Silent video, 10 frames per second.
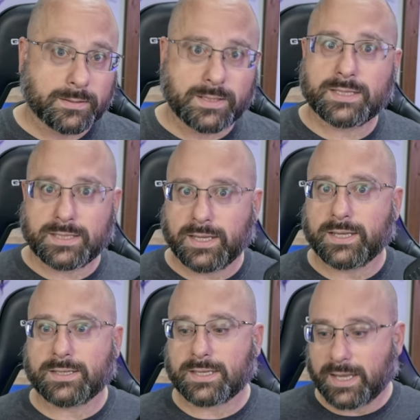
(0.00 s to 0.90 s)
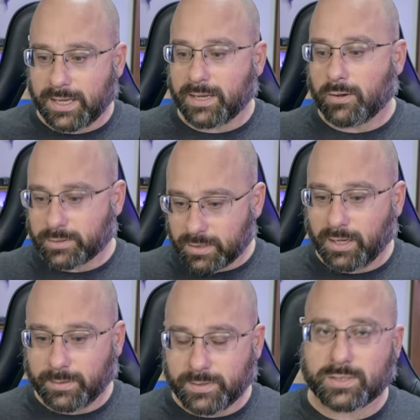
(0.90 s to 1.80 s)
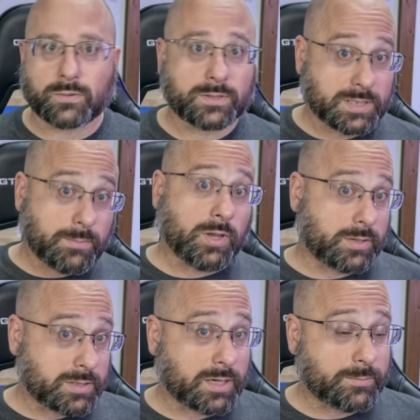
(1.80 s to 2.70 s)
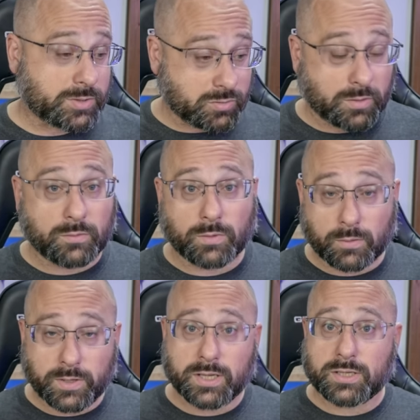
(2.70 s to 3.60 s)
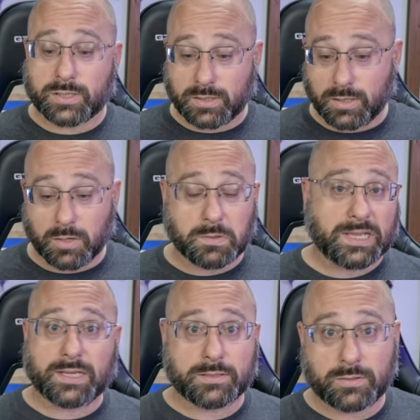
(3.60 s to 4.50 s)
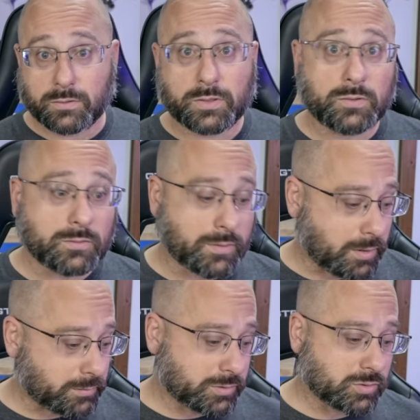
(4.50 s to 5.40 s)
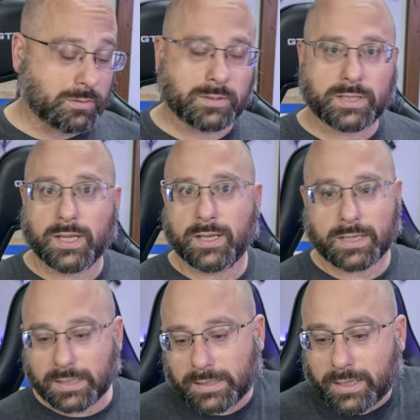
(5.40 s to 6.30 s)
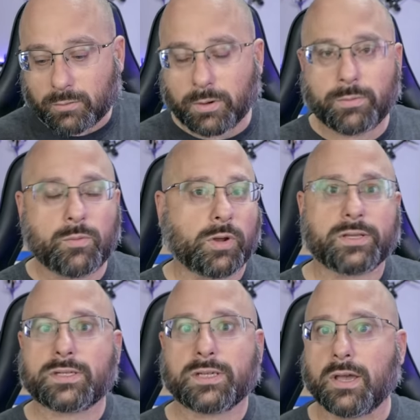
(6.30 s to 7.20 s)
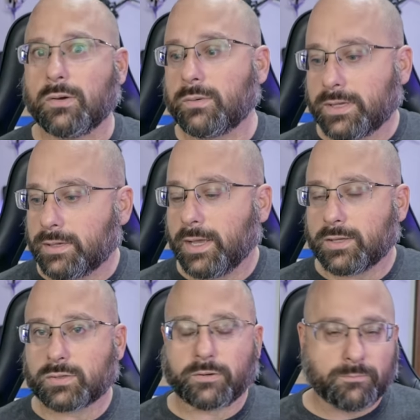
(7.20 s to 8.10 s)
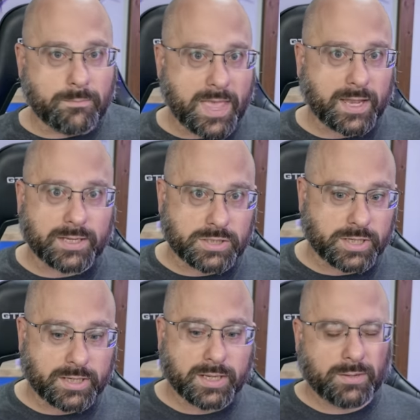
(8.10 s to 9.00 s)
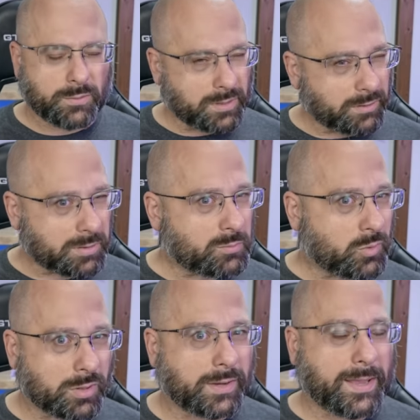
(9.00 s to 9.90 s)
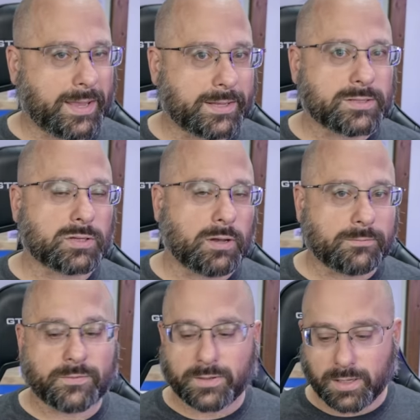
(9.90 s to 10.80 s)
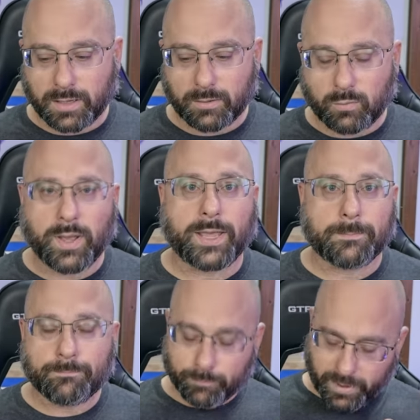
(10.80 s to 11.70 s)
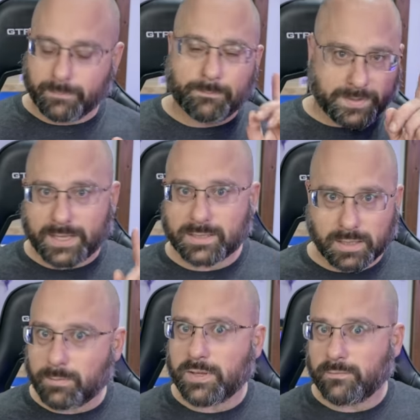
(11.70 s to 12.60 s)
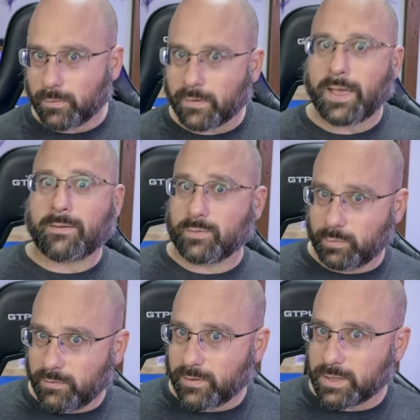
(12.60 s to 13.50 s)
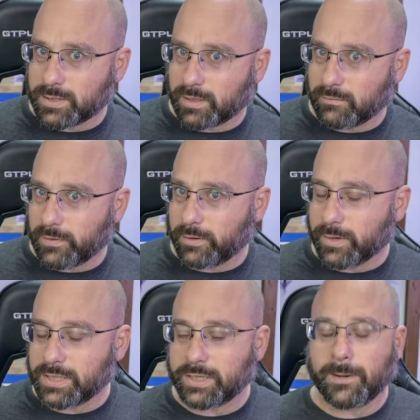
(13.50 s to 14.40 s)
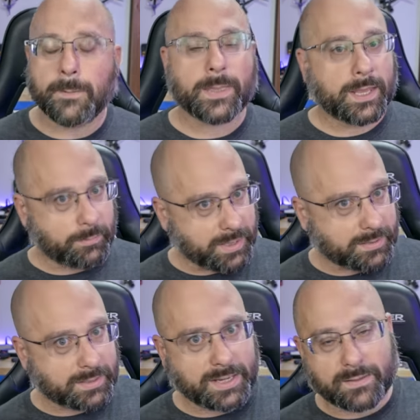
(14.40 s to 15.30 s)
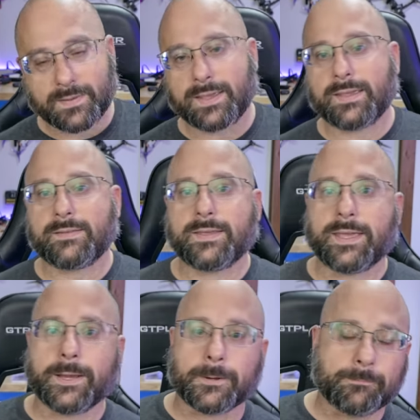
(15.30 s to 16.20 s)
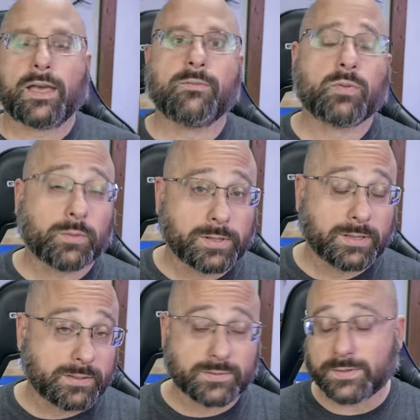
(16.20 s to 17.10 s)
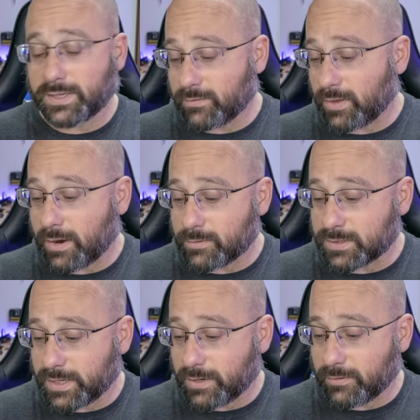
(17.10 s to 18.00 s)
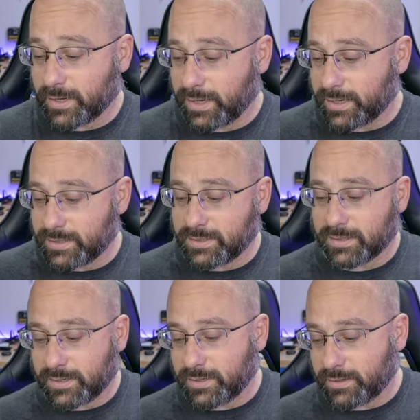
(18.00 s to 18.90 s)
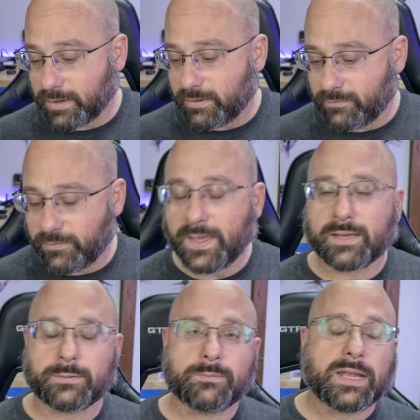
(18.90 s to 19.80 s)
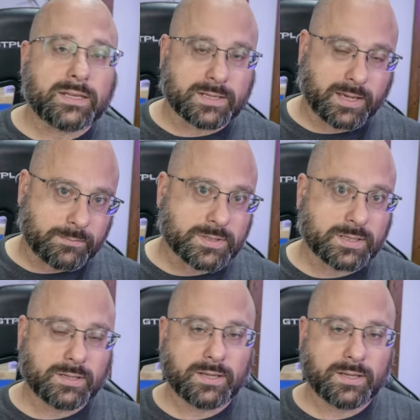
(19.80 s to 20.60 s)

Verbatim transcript: This is a autonomous or semi-autonomous drone where we can just go into Q ground control and click where we want it to go and sort of manage it with a little more hands-off uh, way. But that's going to be for after we finish the configuration and we get the dang thing in the air. I've been working at this for several hours now and uh, have failed many times.